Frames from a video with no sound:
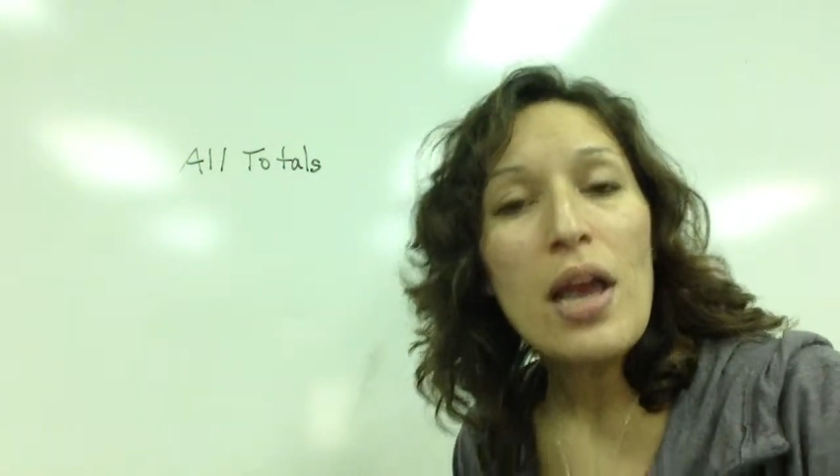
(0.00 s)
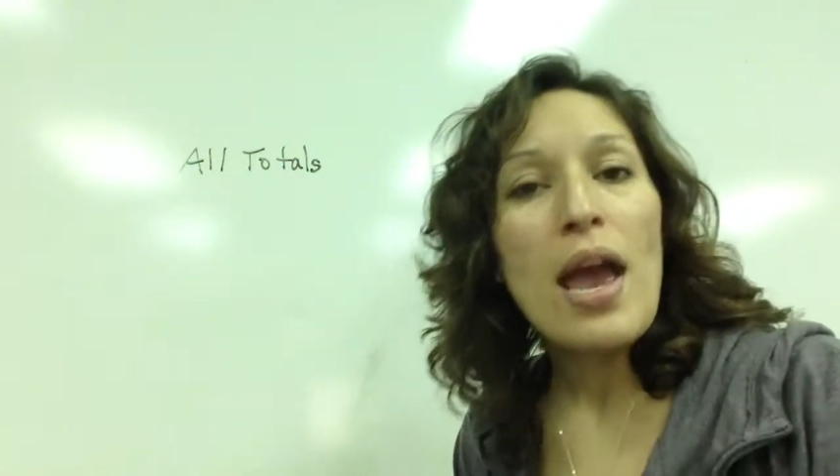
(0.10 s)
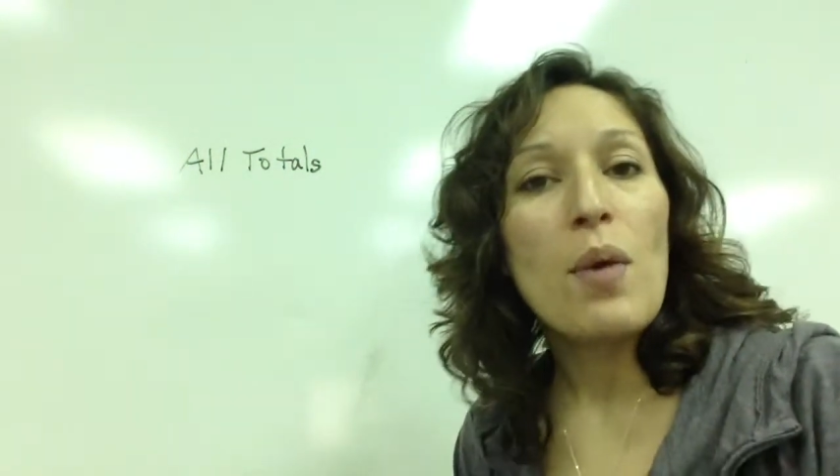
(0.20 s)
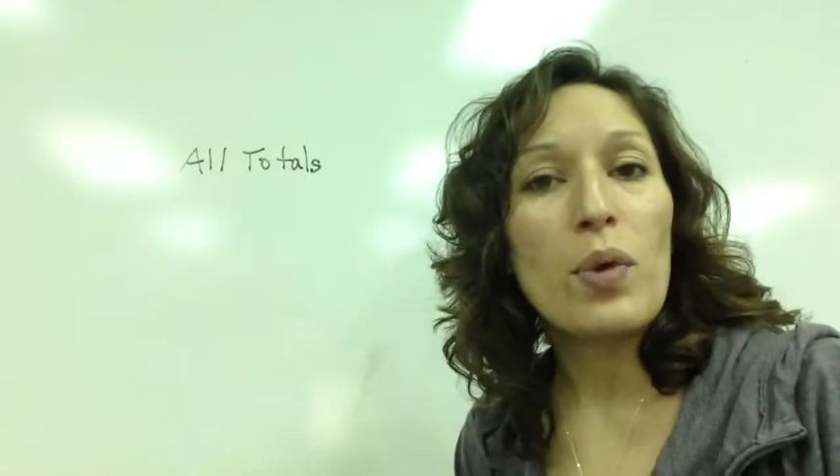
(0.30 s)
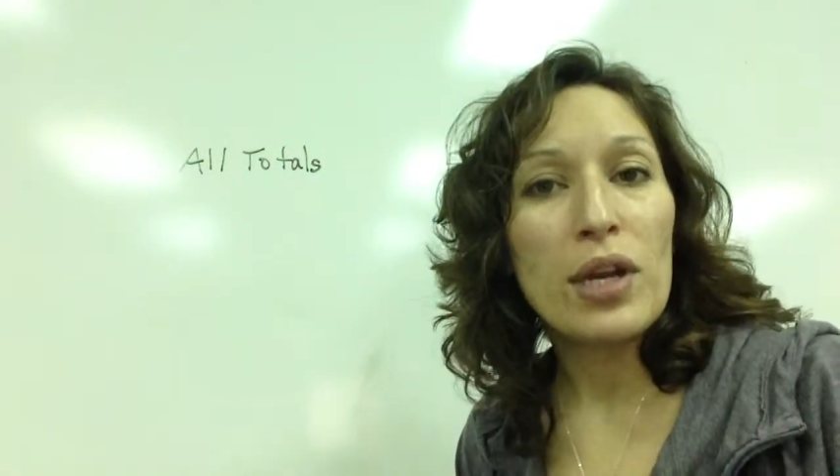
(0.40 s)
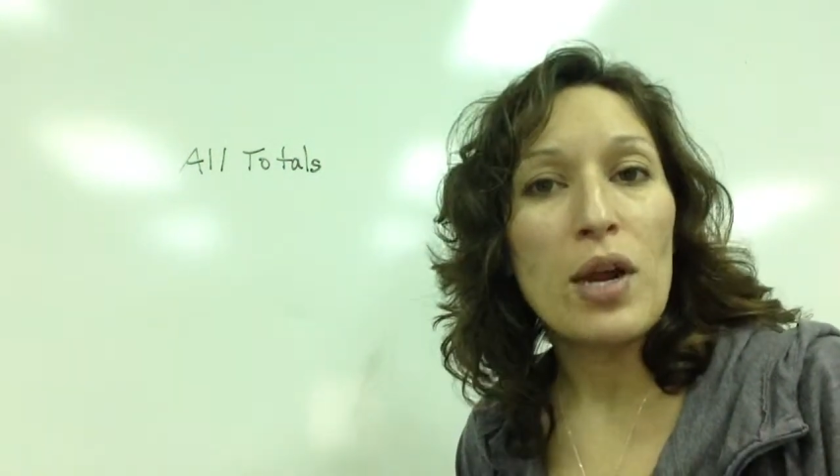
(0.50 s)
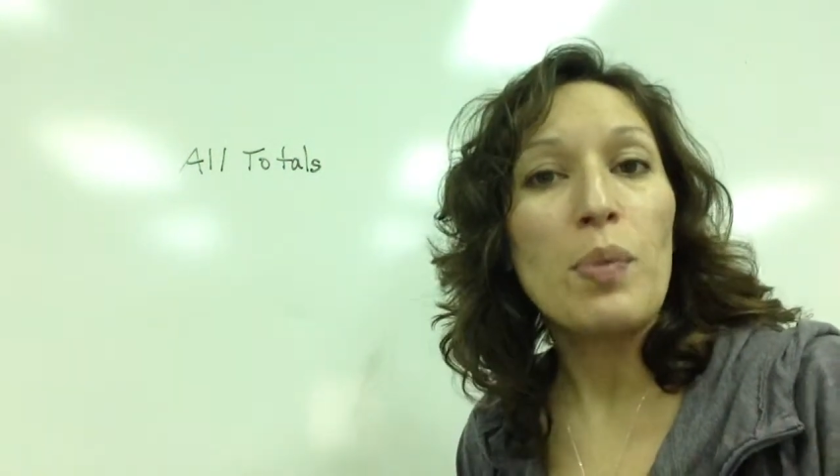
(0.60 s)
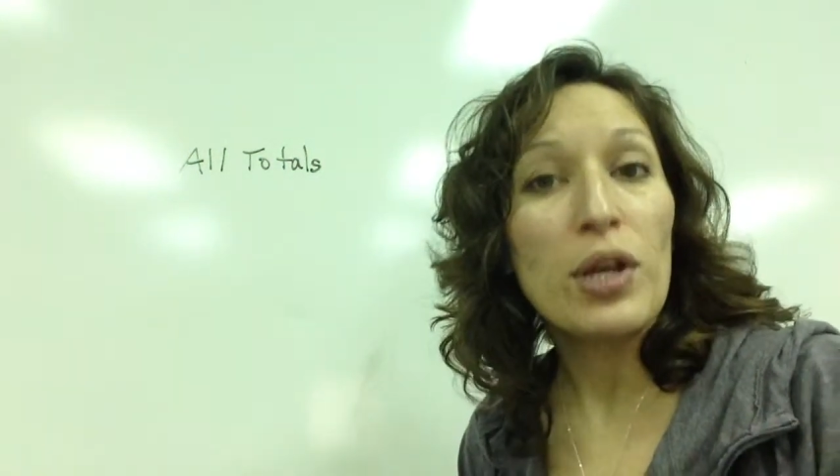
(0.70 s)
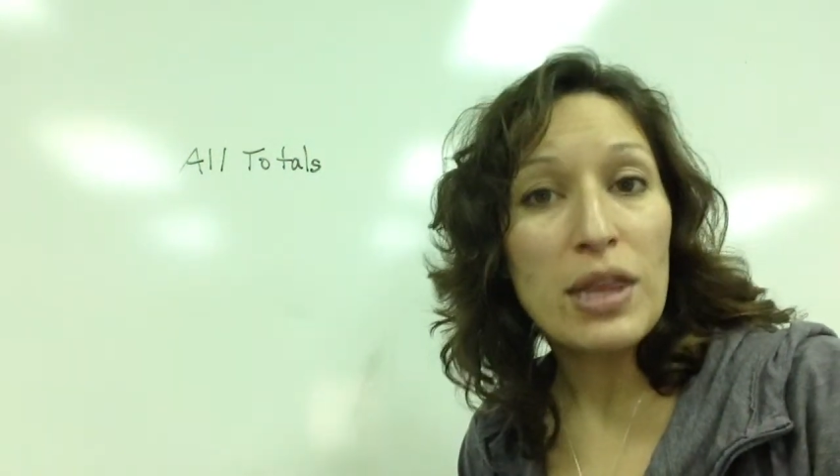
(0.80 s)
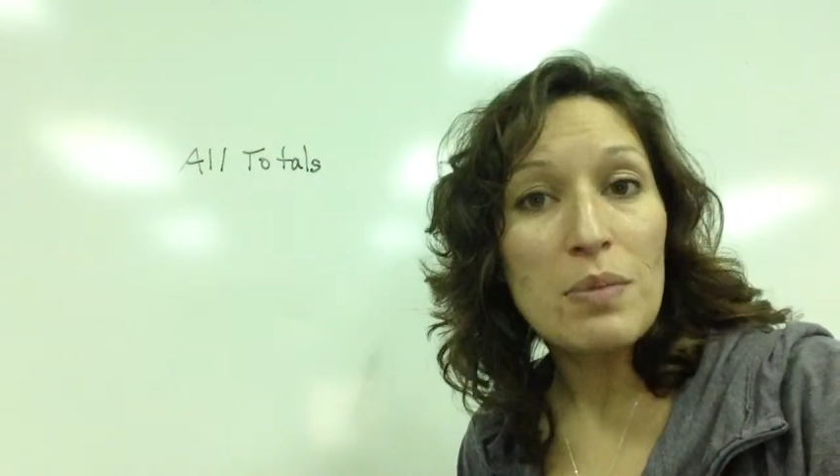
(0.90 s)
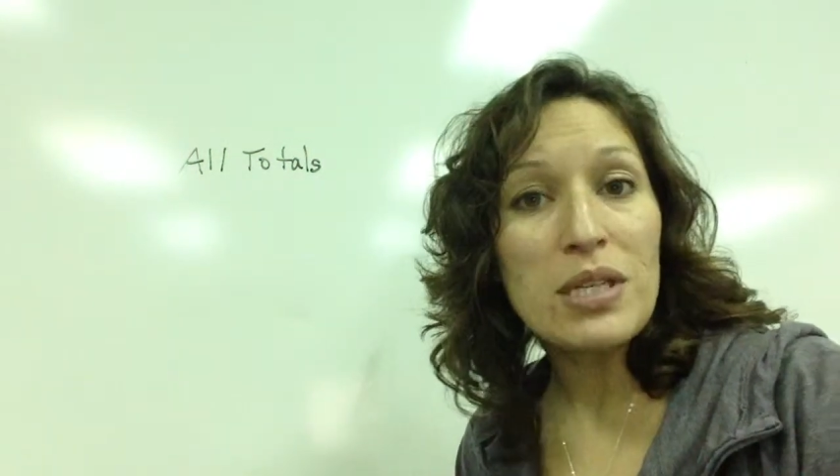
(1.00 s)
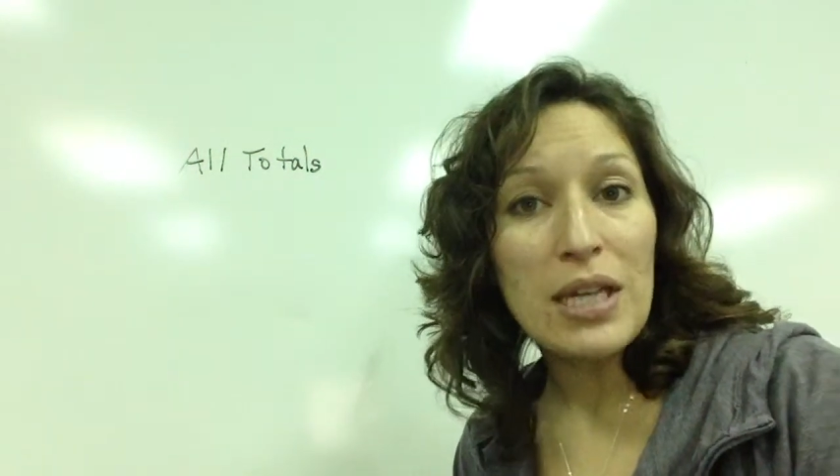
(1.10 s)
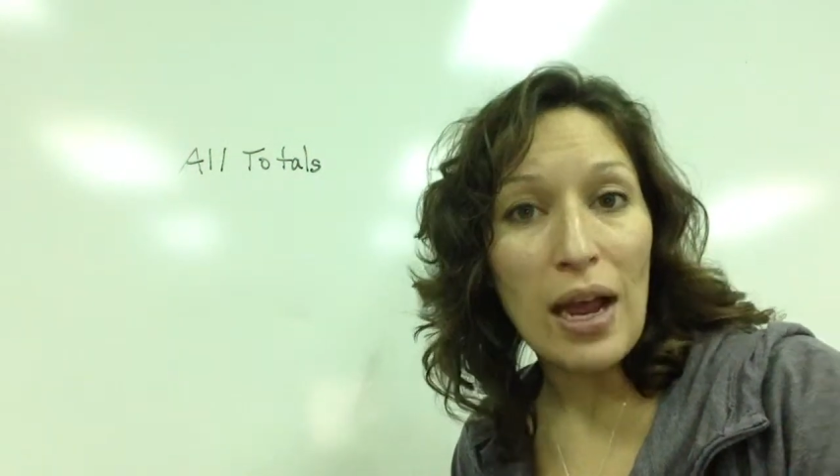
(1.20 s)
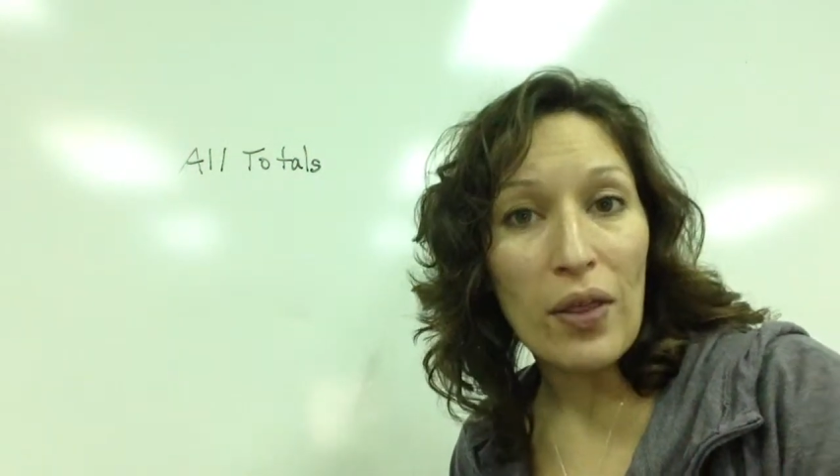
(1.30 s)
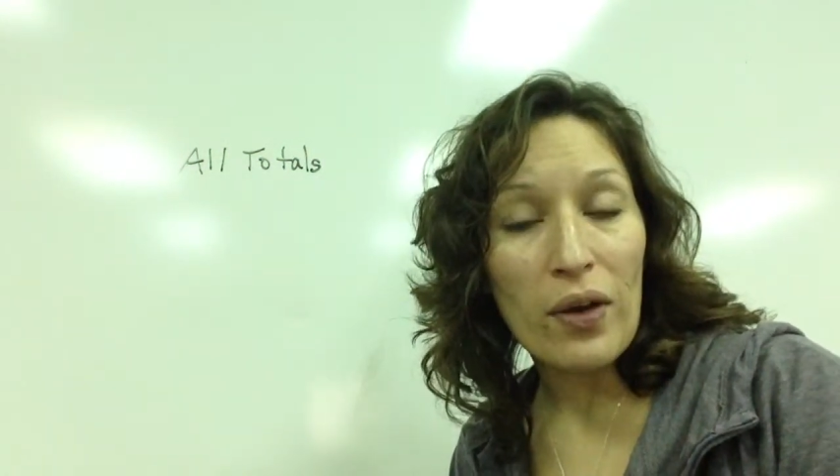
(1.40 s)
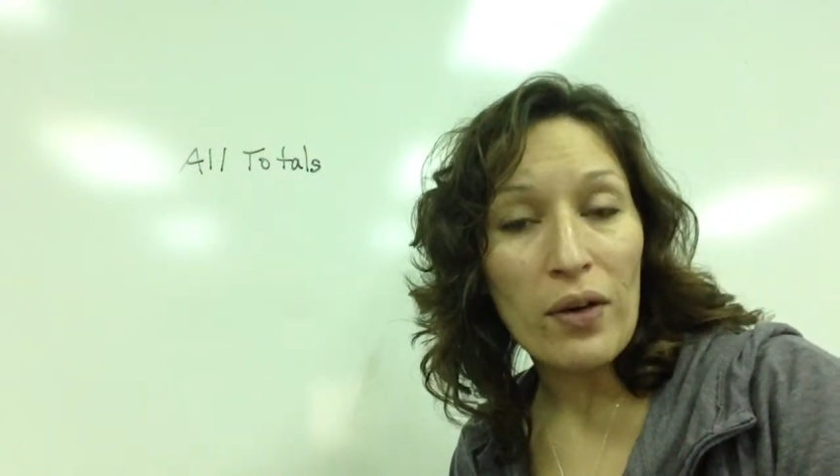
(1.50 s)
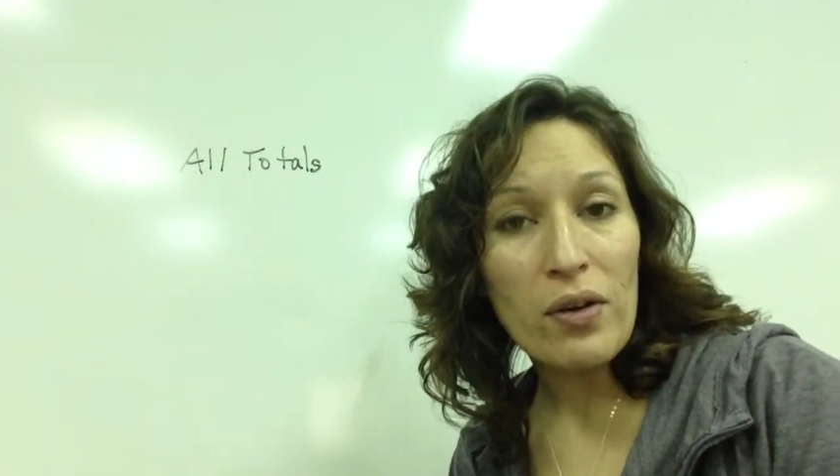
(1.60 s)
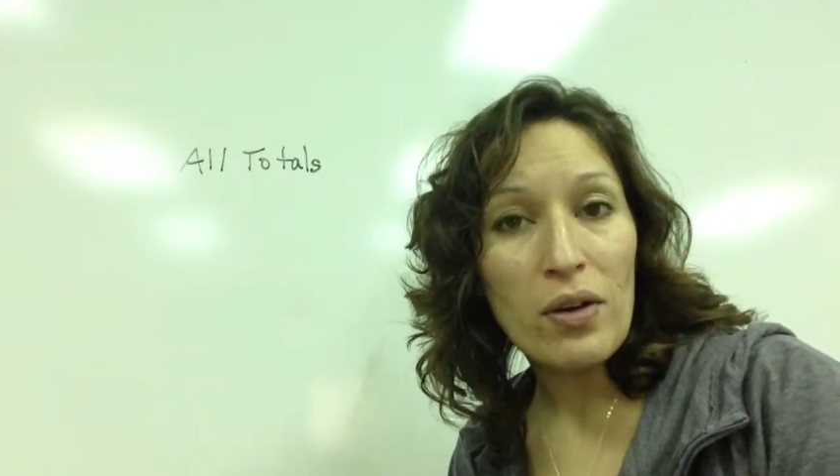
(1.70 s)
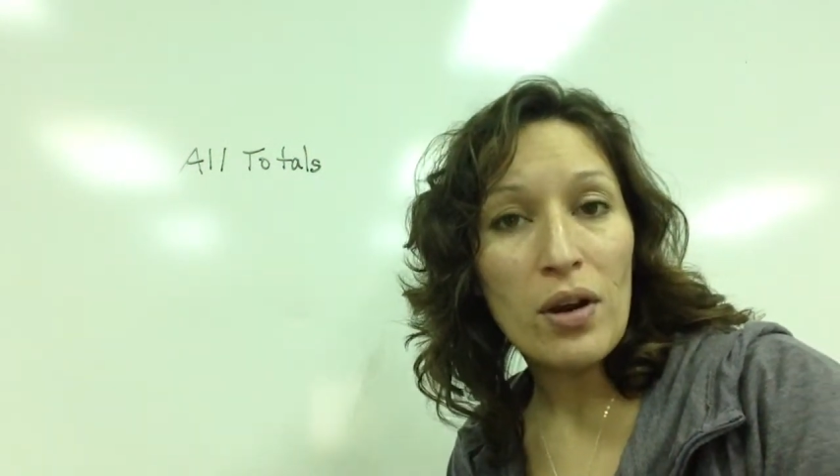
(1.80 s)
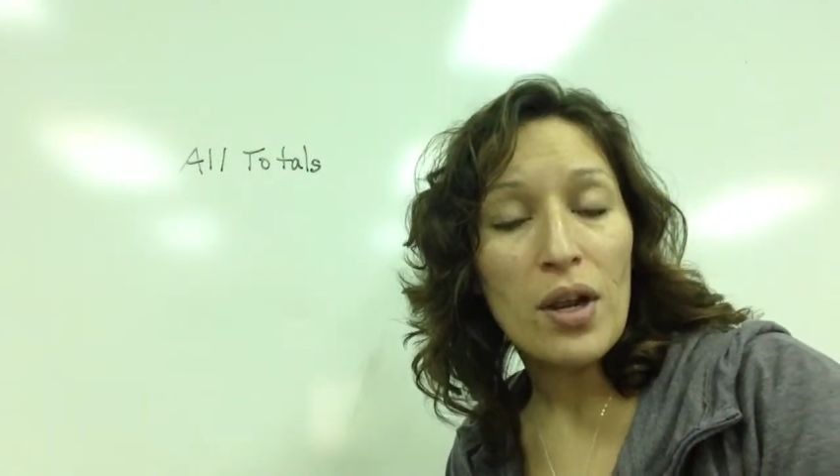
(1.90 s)
and we're going to put them together.
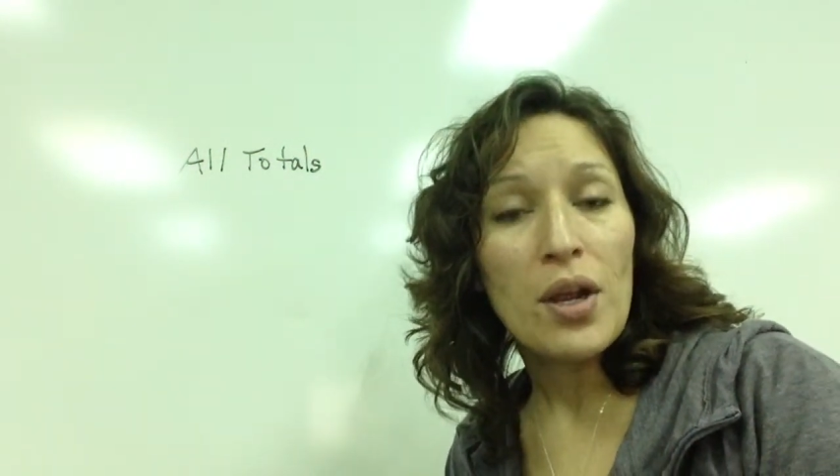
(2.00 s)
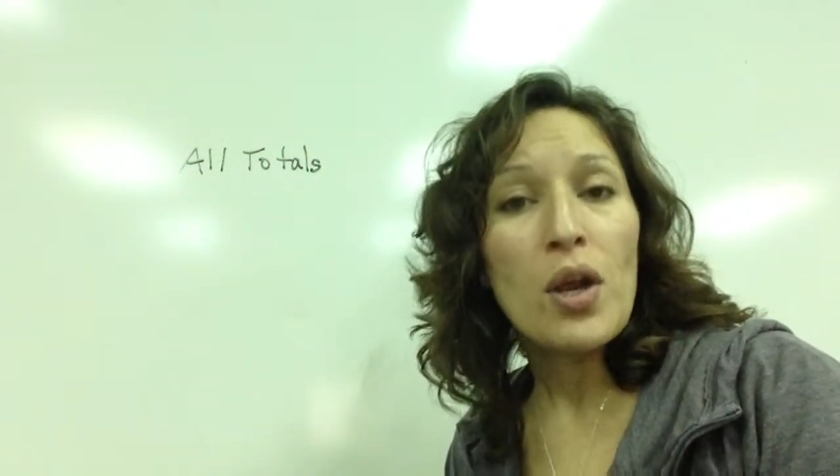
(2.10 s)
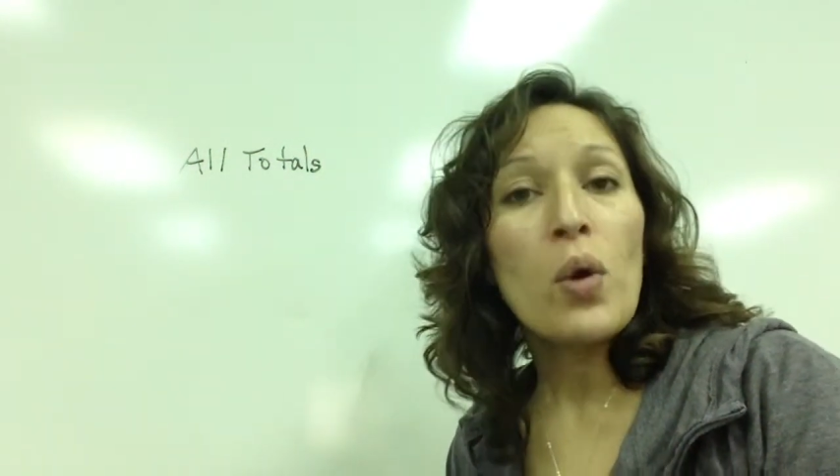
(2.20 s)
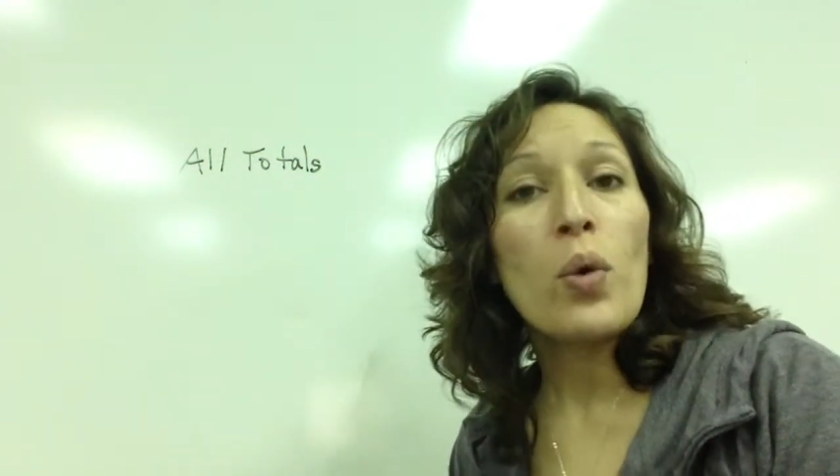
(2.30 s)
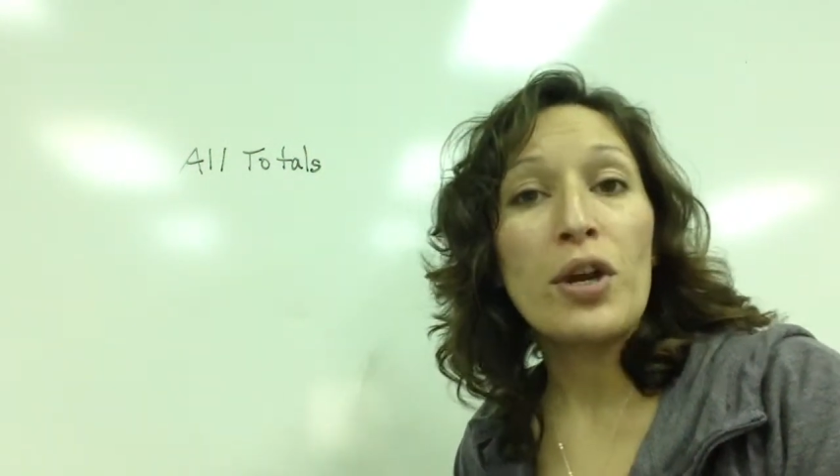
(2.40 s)
We're